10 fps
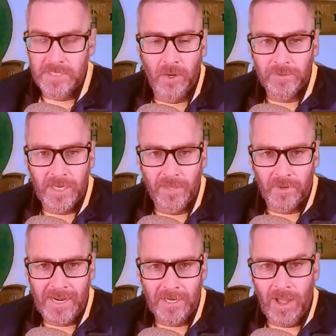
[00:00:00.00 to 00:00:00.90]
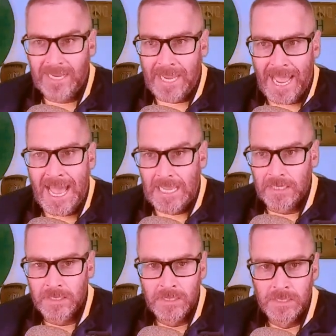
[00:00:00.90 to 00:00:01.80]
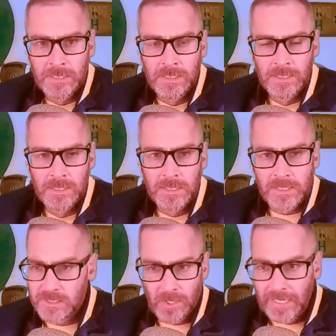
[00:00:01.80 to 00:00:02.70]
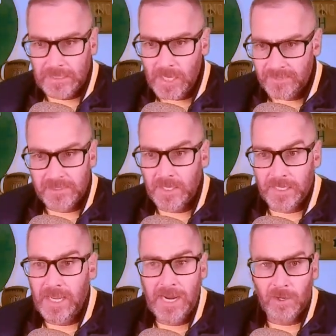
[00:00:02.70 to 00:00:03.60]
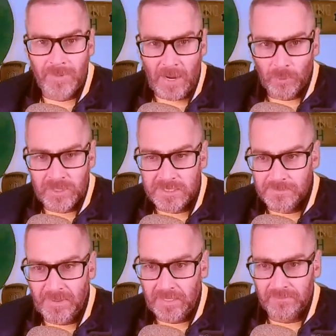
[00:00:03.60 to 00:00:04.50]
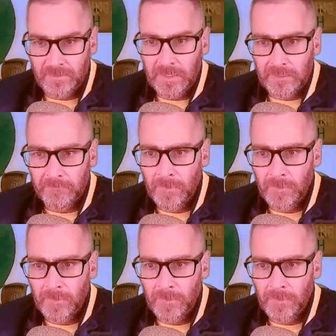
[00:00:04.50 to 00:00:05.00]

the only other angle I got. Because there ain't nothing to care about with this Pitt team.